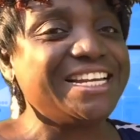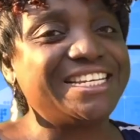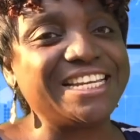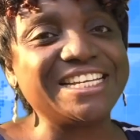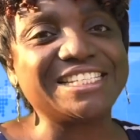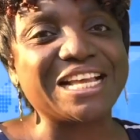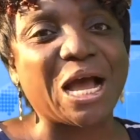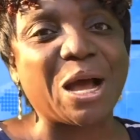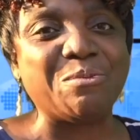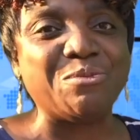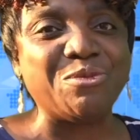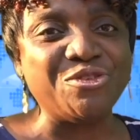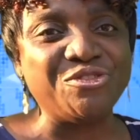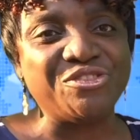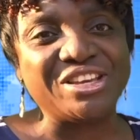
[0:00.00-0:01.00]
These are
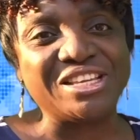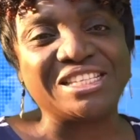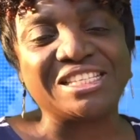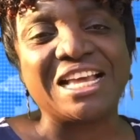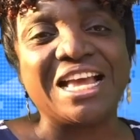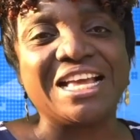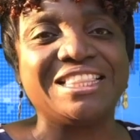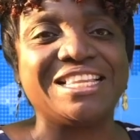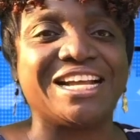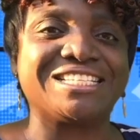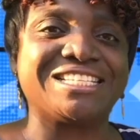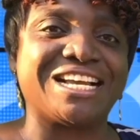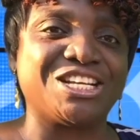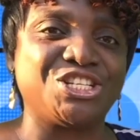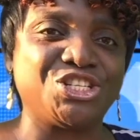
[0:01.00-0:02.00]
movies that are